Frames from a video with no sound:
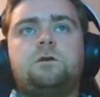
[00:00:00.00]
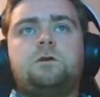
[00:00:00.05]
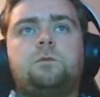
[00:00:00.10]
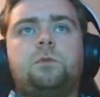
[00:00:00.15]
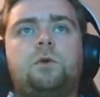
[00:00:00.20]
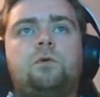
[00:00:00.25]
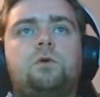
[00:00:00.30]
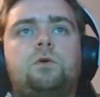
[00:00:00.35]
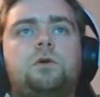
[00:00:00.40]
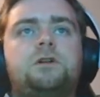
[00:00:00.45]

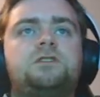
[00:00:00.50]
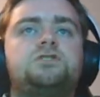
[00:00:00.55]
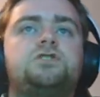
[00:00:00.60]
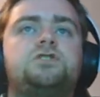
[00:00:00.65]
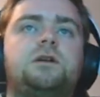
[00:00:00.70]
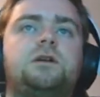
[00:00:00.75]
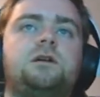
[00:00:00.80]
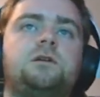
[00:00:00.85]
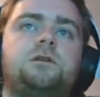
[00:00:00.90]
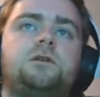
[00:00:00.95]
we were only
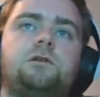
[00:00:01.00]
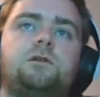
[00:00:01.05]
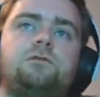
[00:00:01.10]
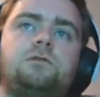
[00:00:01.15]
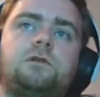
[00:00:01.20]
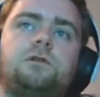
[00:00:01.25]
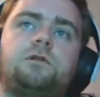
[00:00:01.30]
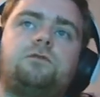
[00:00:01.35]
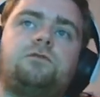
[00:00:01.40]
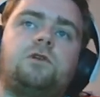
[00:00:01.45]
3 under
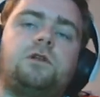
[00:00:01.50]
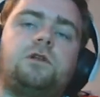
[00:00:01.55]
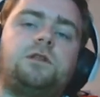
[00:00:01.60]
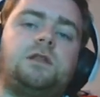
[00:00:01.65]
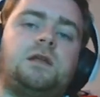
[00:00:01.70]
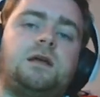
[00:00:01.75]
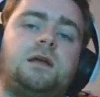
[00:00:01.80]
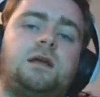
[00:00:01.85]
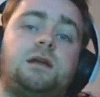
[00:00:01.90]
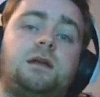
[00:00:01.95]
for the front
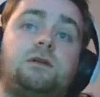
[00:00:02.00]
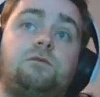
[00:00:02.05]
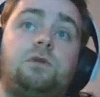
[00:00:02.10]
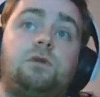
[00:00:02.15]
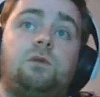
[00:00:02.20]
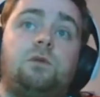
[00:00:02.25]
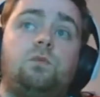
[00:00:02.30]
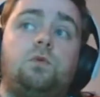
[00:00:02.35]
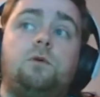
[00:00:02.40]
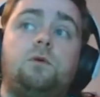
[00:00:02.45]
9 in
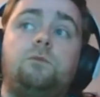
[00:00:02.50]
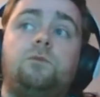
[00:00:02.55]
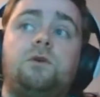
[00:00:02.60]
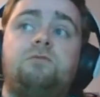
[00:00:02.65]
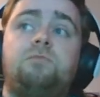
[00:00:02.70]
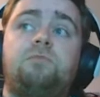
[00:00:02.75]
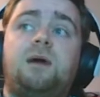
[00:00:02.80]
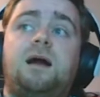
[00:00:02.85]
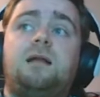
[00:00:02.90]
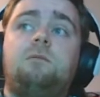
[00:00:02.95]
round 1, we
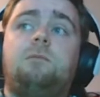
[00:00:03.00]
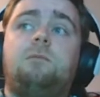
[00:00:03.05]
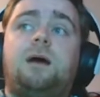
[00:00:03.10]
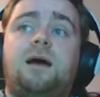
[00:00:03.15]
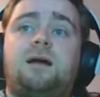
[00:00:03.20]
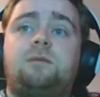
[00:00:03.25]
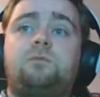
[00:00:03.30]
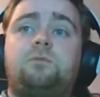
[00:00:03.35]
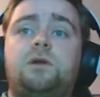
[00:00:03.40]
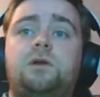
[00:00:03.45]
battled
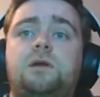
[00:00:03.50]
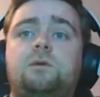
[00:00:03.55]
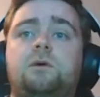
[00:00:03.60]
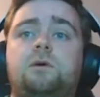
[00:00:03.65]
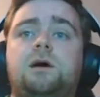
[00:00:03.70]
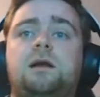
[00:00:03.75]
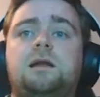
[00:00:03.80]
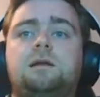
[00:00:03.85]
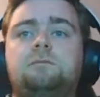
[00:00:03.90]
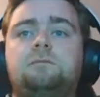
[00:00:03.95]
back pretty
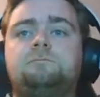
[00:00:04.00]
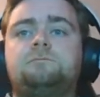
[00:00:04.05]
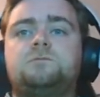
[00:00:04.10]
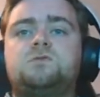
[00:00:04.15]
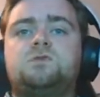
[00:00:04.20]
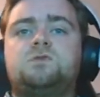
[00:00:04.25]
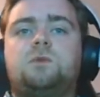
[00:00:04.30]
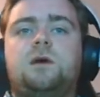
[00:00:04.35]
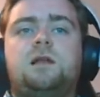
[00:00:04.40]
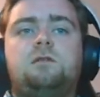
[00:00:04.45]
well.
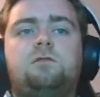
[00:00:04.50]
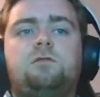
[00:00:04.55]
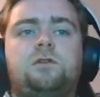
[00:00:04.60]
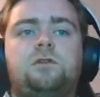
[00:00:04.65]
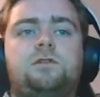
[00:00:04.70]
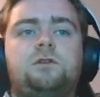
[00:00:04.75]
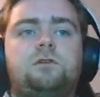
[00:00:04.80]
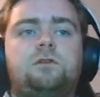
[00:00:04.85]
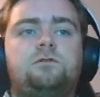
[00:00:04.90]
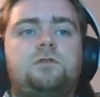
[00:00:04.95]
12
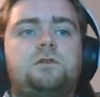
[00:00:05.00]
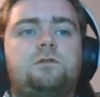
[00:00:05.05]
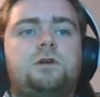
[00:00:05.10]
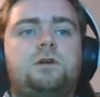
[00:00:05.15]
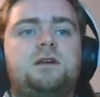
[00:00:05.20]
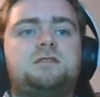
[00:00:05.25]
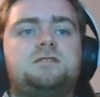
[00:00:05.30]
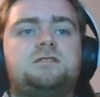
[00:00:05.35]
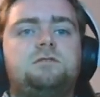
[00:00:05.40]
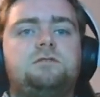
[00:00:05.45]
under for the
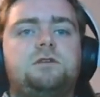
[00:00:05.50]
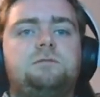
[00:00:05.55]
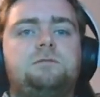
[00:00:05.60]
rest of it.